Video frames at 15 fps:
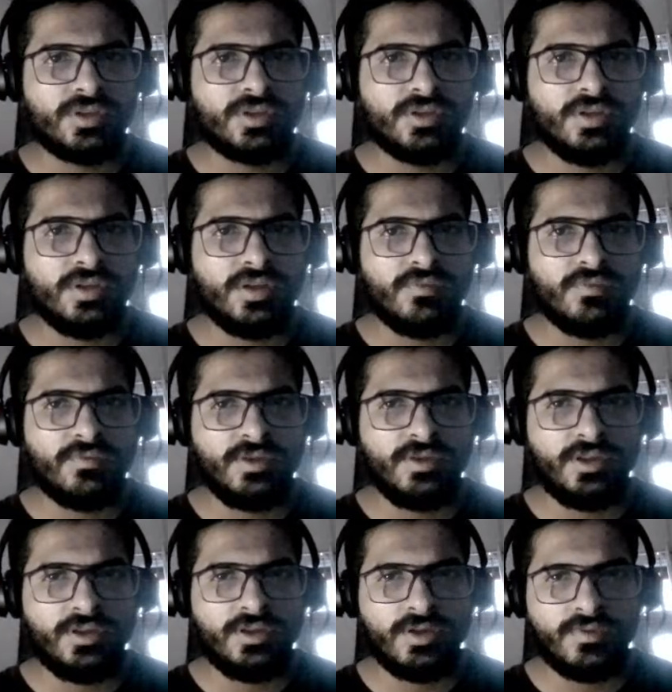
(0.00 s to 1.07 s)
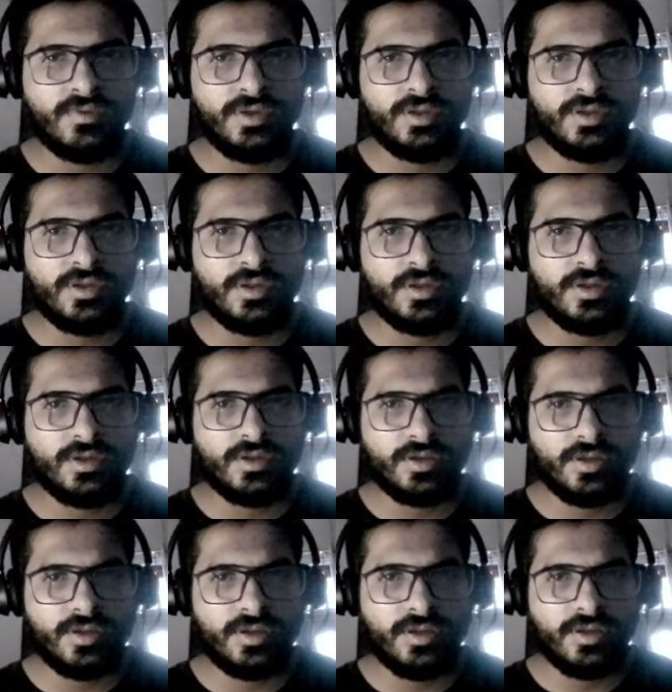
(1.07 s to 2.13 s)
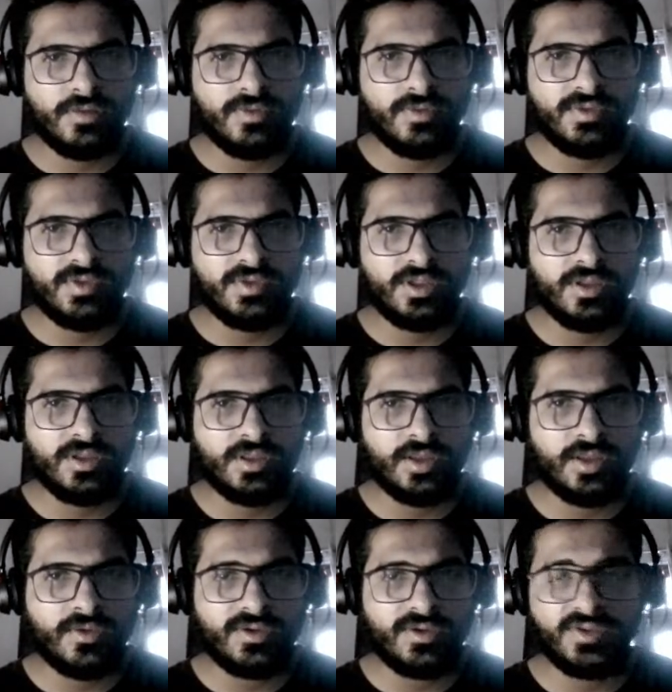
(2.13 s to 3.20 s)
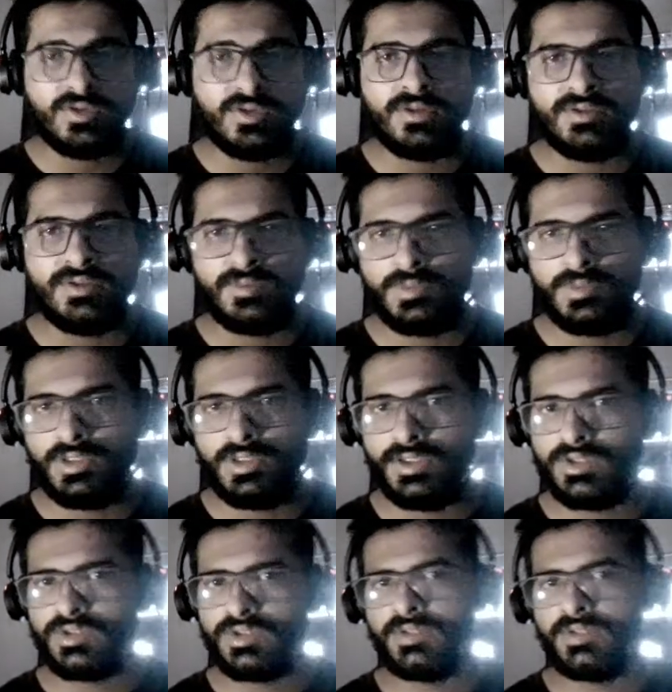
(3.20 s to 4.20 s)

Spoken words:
and we hover here, and we see cannot resolve symbol list.